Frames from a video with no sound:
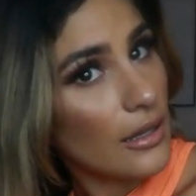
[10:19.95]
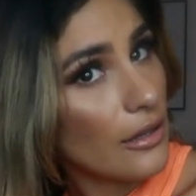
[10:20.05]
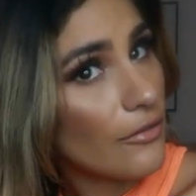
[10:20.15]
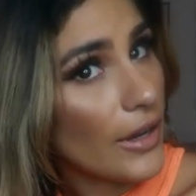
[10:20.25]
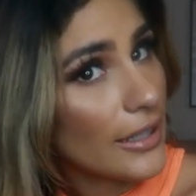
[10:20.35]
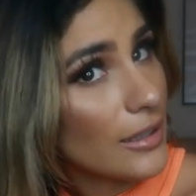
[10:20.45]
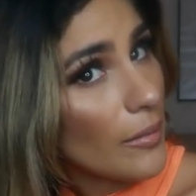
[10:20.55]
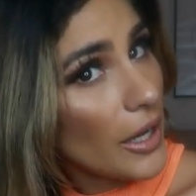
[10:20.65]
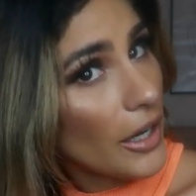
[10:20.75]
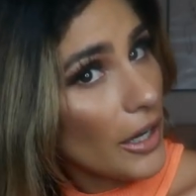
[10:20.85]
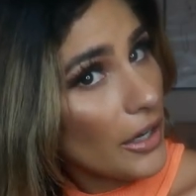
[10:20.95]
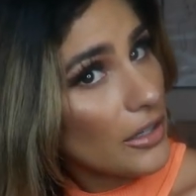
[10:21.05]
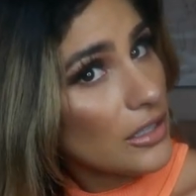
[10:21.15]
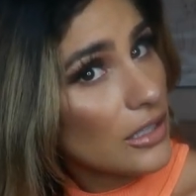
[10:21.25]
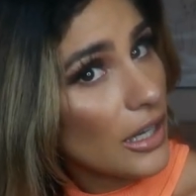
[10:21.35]
the fact that my
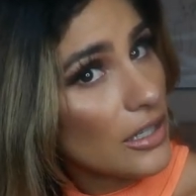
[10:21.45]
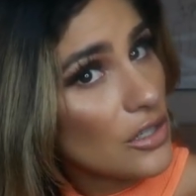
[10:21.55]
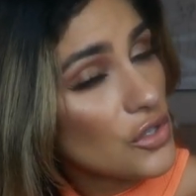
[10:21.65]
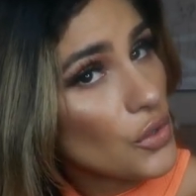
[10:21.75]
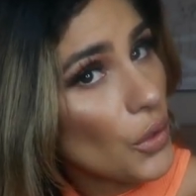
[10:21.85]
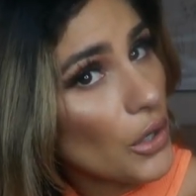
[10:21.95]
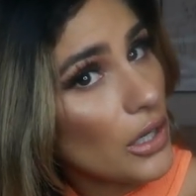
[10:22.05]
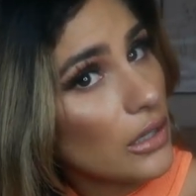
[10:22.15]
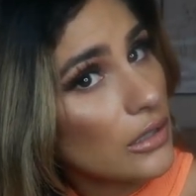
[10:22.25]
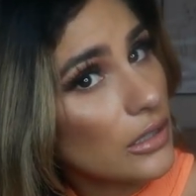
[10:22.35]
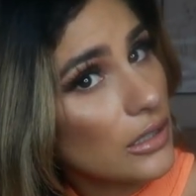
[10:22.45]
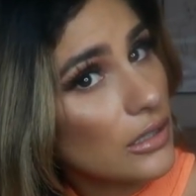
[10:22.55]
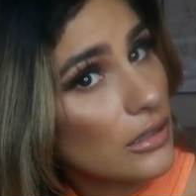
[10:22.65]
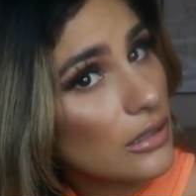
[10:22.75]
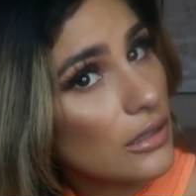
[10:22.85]
hair is kind of short, look,
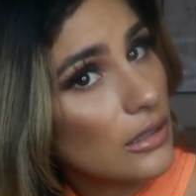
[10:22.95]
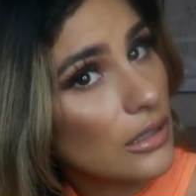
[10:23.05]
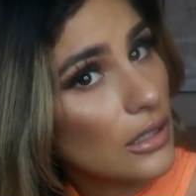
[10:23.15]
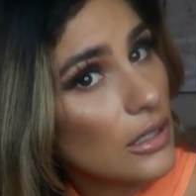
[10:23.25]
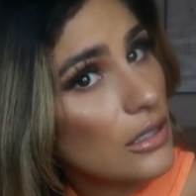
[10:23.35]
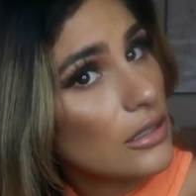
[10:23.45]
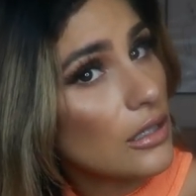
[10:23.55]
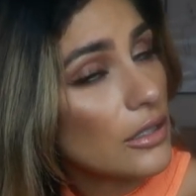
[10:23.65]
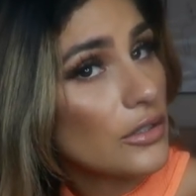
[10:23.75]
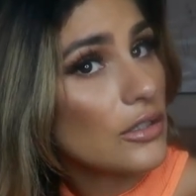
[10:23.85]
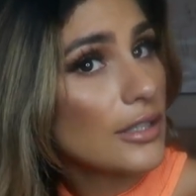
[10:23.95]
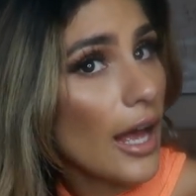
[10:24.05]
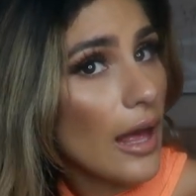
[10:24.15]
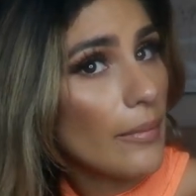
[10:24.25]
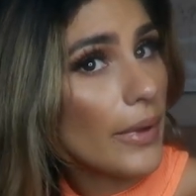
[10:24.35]
it's a little
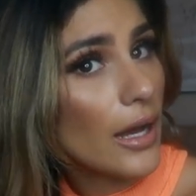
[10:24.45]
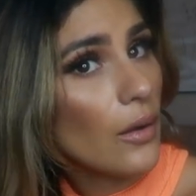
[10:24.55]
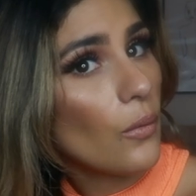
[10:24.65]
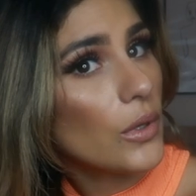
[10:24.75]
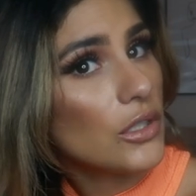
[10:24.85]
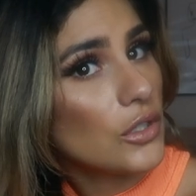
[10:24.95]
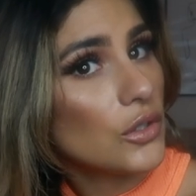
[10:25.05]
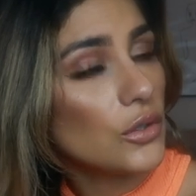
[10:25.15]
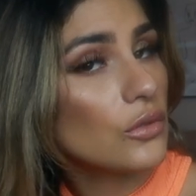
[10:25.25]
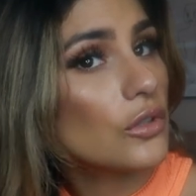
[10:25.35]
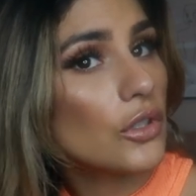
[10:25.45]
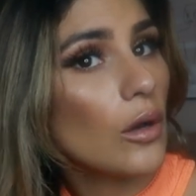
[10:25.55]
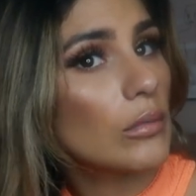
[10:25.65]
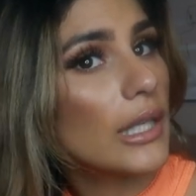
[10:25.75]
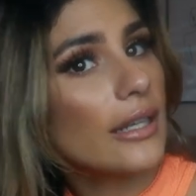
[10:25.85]
sad. But once you, you
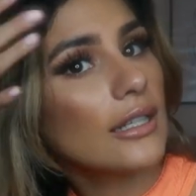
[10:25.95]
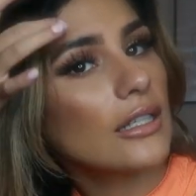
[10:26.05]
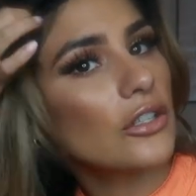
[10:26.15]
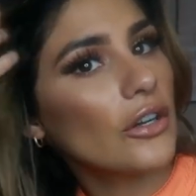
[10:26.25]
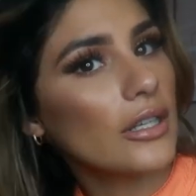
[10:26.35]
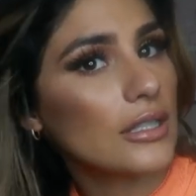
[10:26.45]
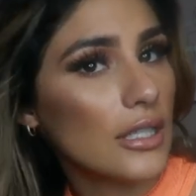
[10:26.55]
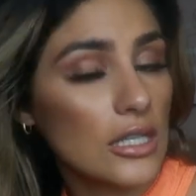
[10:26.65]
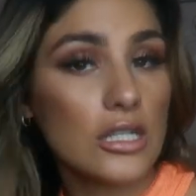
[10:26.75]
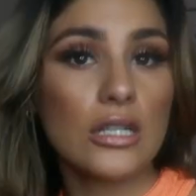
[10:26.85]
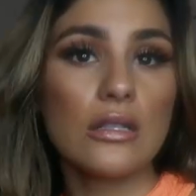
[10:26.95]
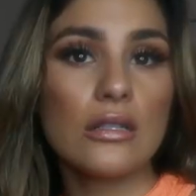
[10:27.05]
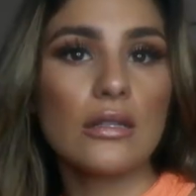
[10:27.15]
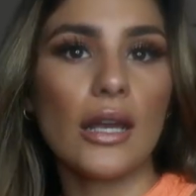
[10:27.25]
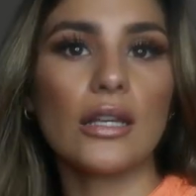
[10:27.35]
know, blend in your
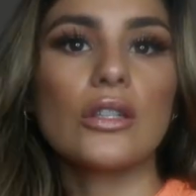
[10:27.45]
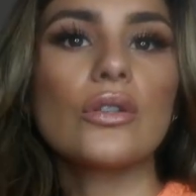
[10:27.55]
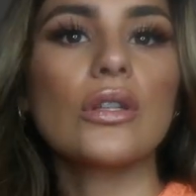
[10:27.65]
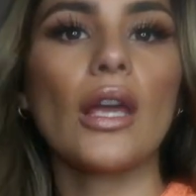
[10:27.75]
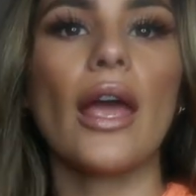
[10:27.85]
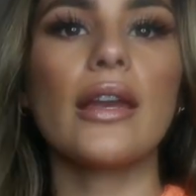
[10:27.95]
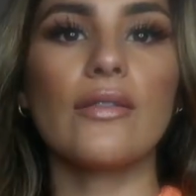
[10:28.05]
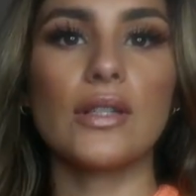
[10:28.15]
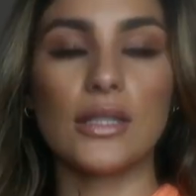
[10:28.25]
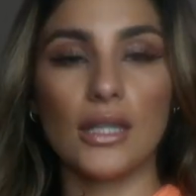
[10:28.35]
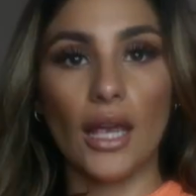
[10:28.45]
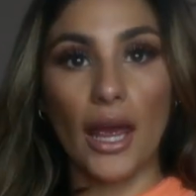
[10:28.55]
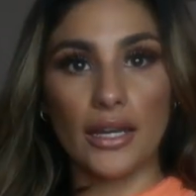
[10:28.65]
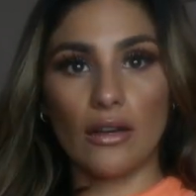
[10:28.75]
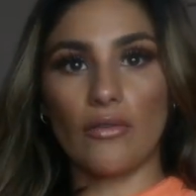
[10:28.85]
extensions, like you can't even see
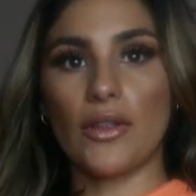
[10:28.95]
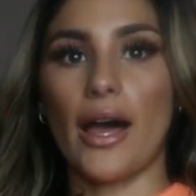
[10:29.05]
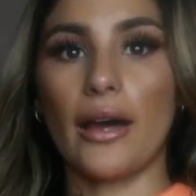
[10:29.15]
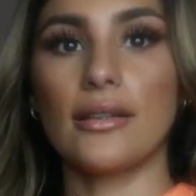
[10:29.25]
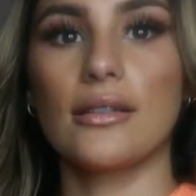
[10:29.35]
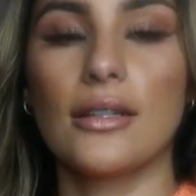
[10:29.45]
any of that.